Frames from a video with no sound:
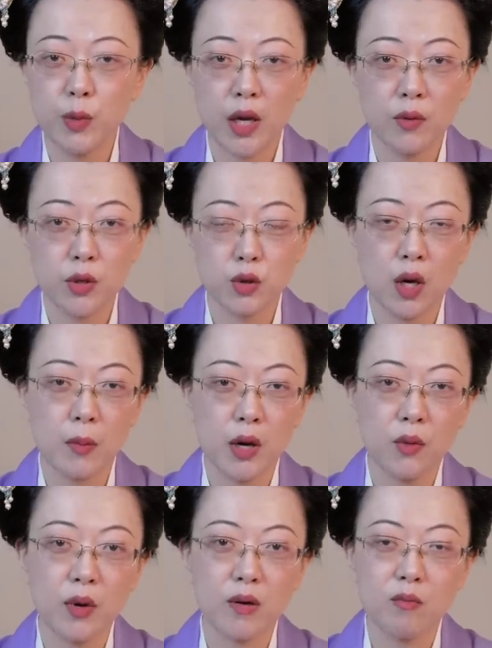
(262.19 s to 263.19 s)
period
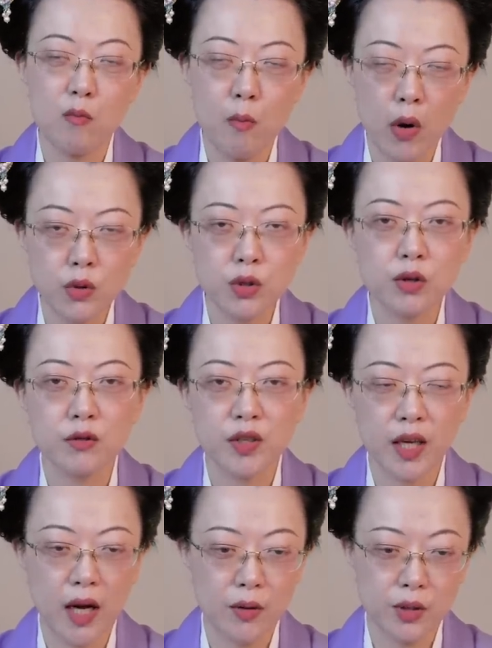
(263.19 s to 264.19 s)
drama where most of the
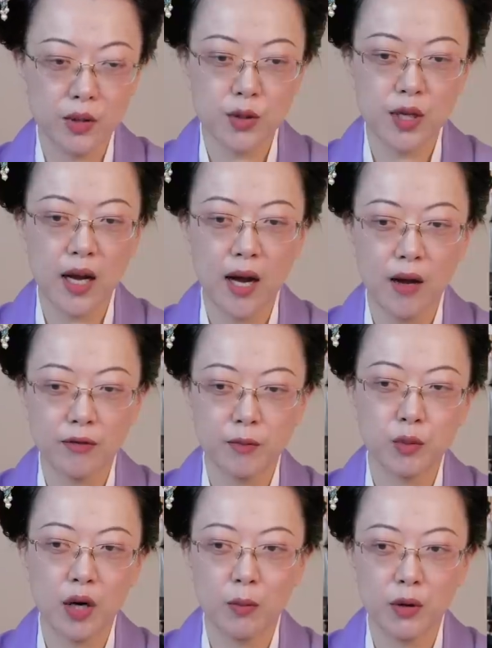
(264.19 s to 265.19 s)
characters have
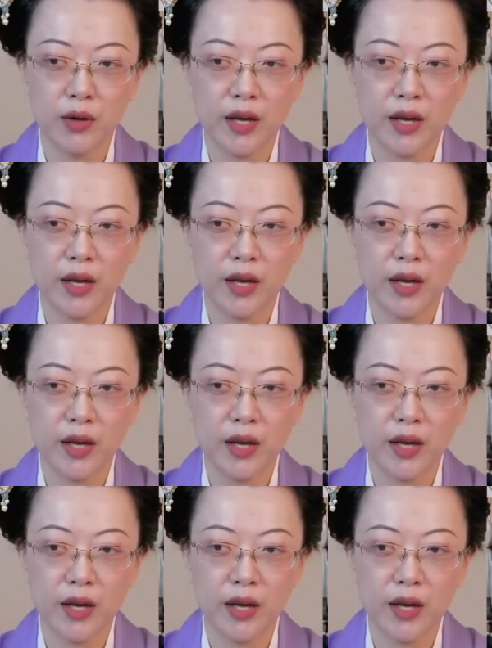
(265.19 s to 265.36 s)
proper